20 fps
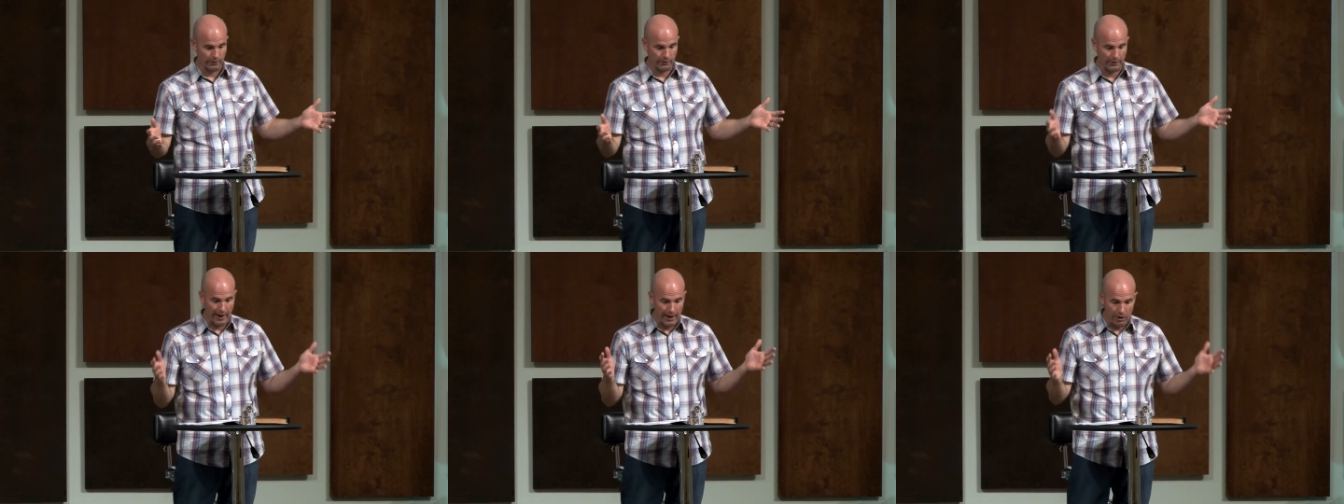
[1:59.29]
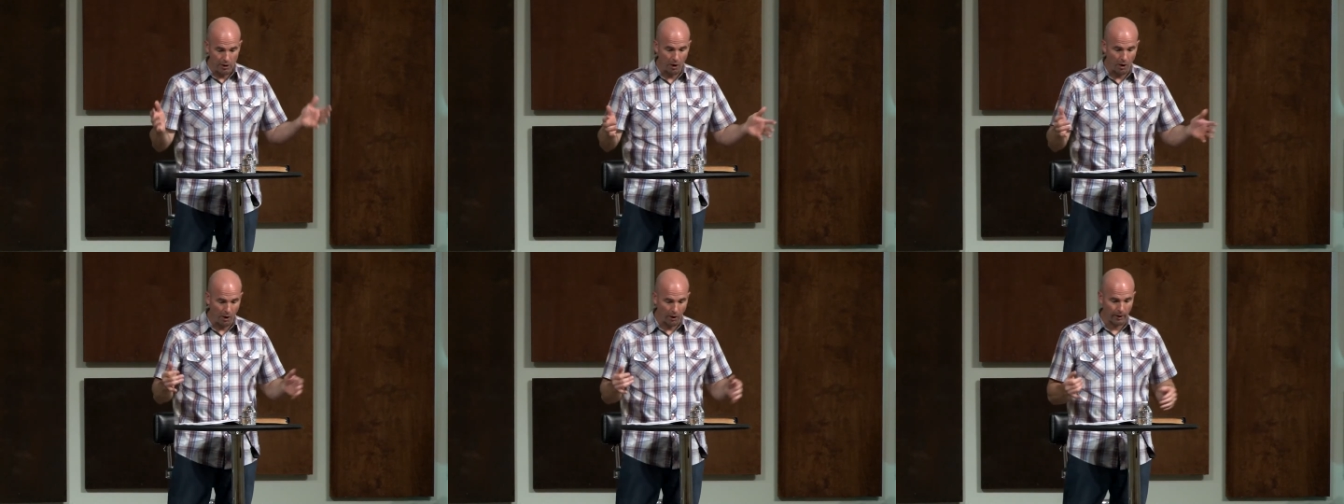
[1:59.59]

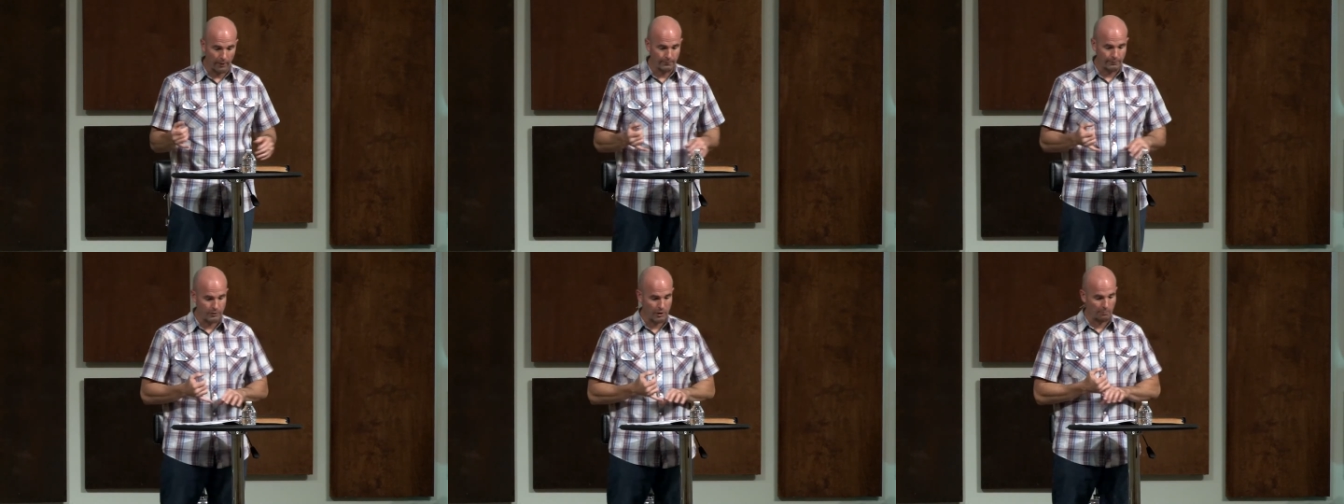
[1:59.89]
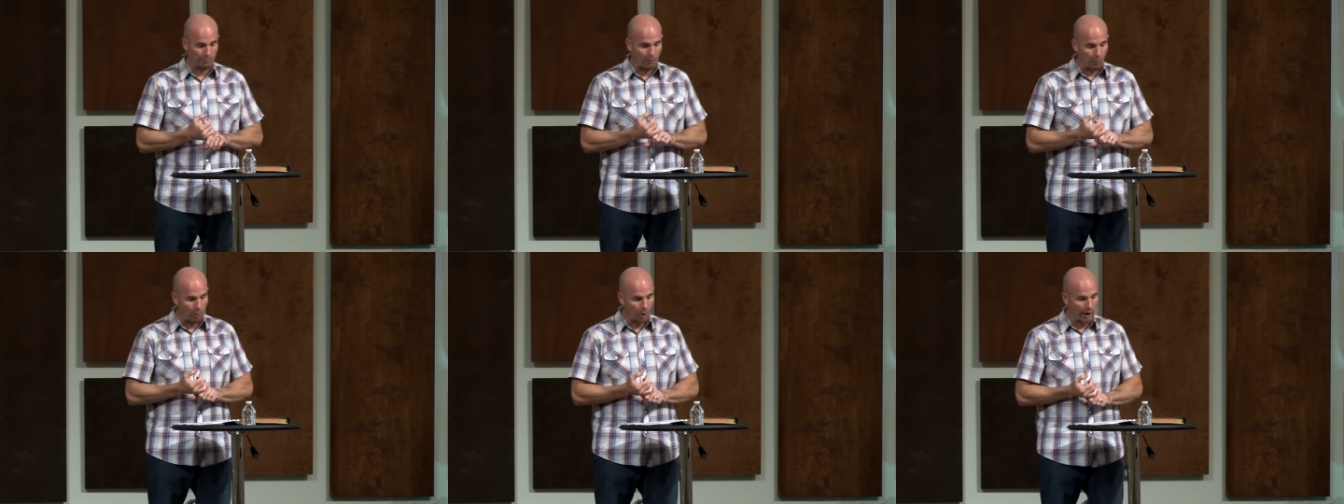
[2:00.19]
They are
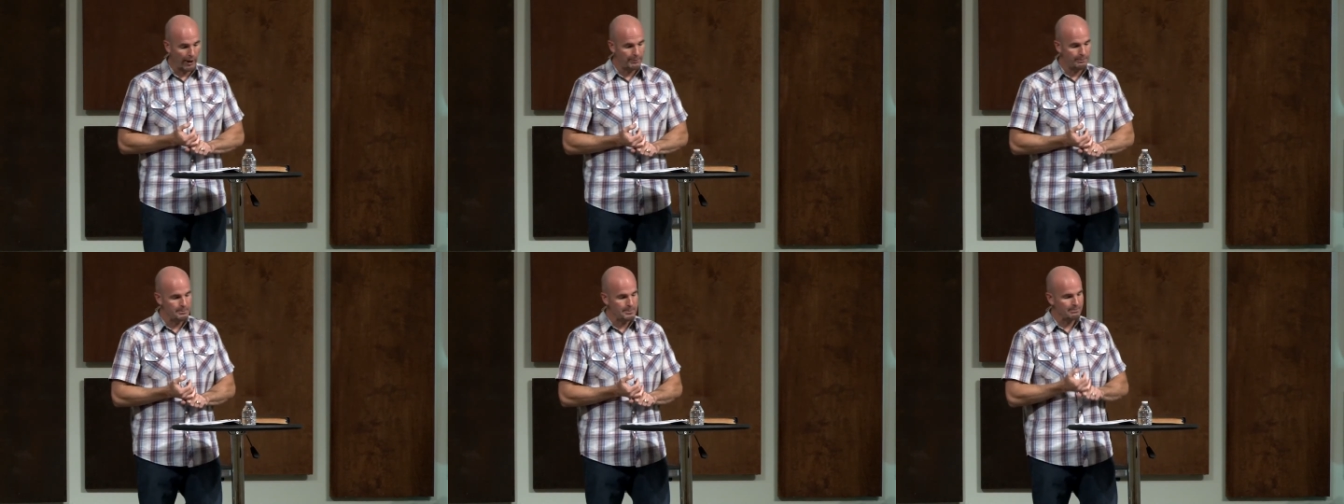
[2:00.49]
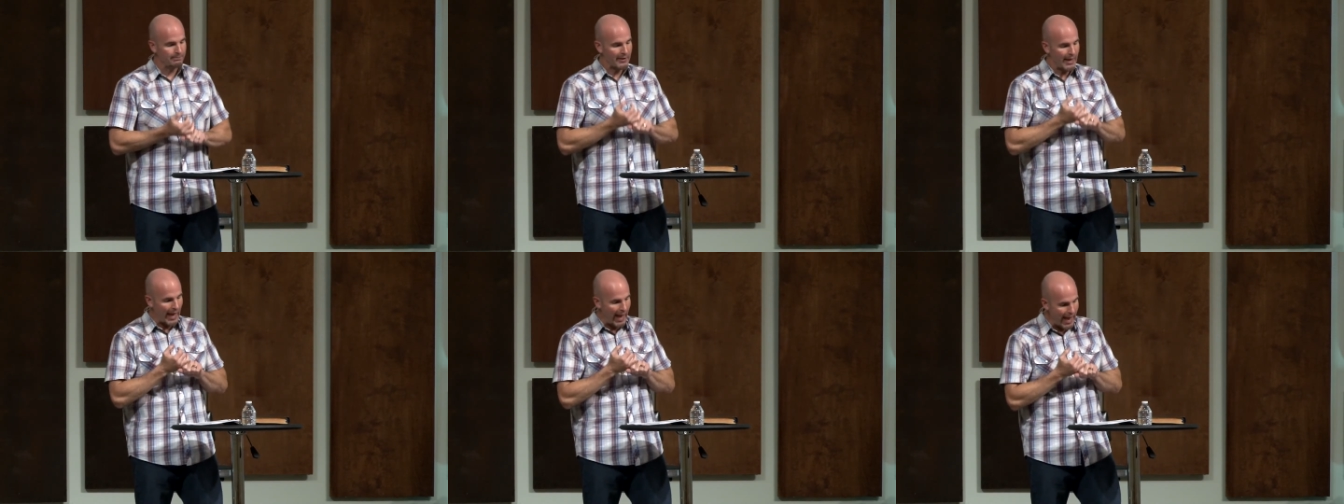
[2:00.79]
number one,
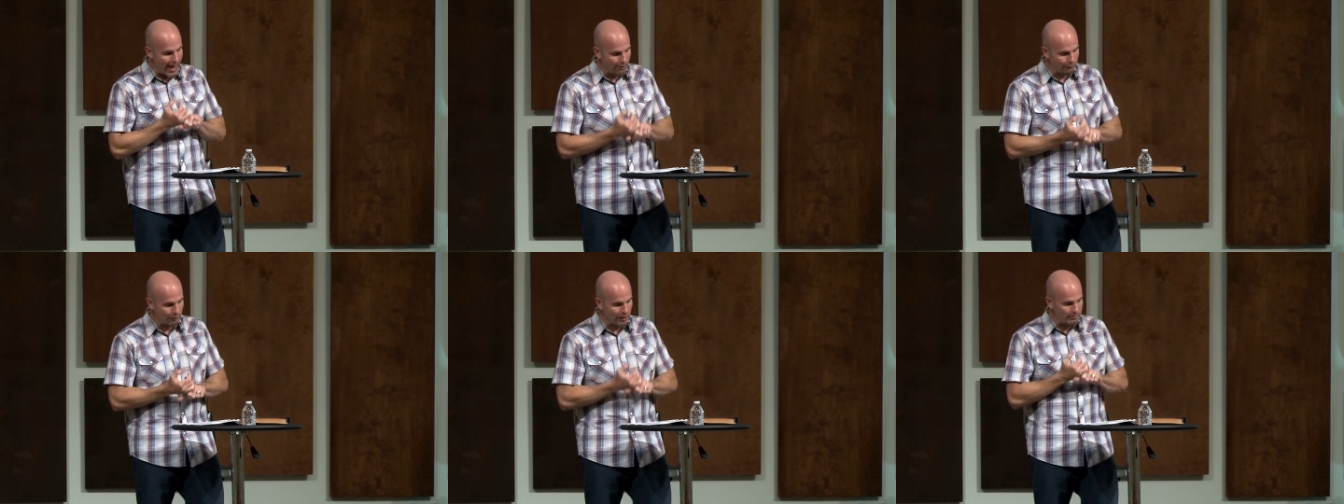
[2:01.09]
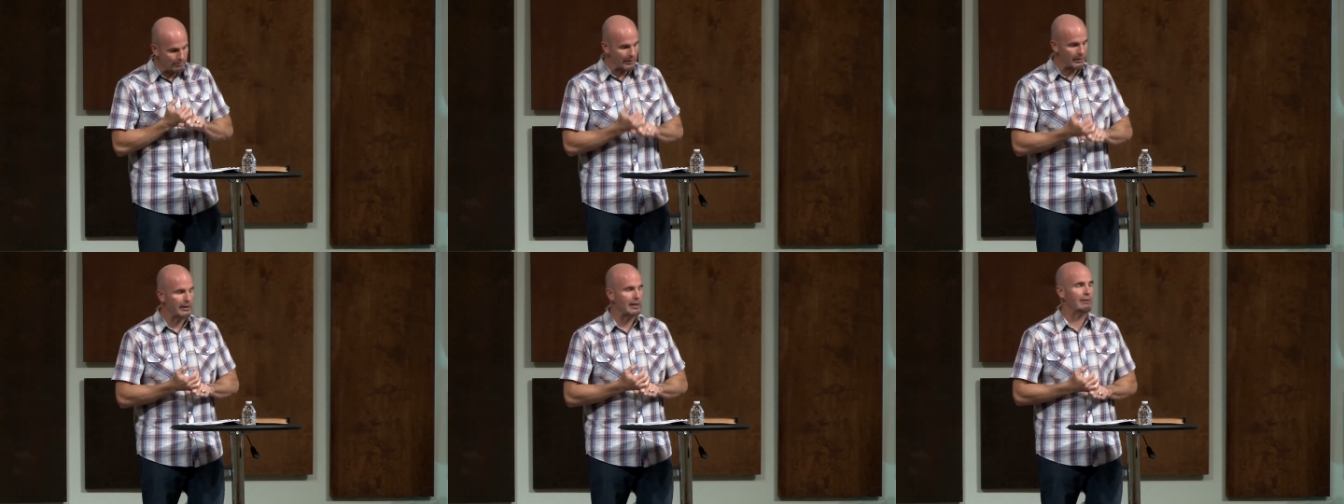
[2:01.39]
every
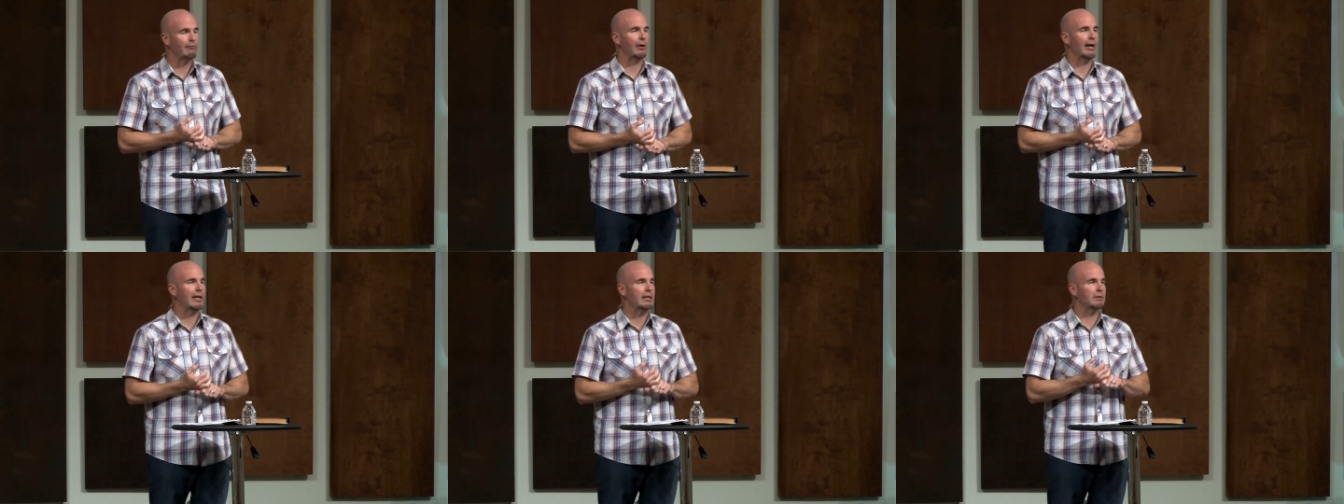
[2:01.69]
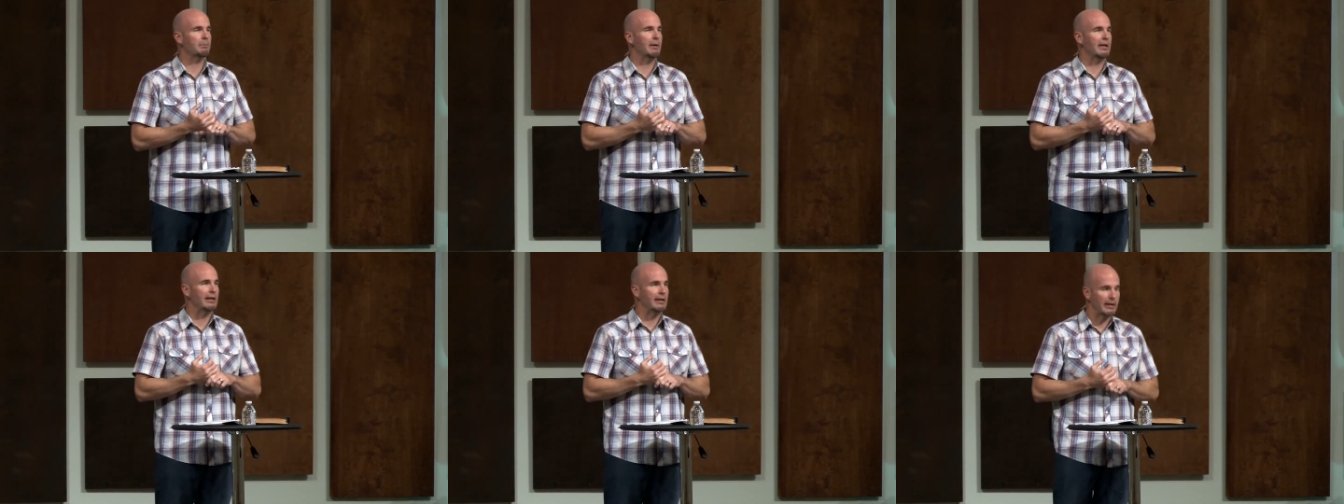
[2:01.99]
believer
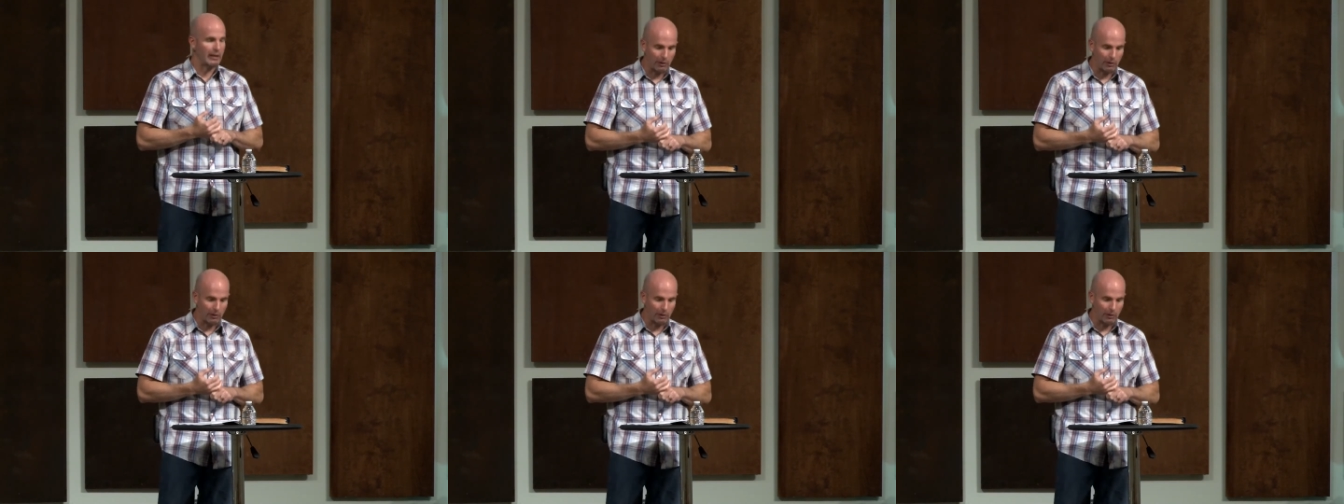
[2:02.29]
has been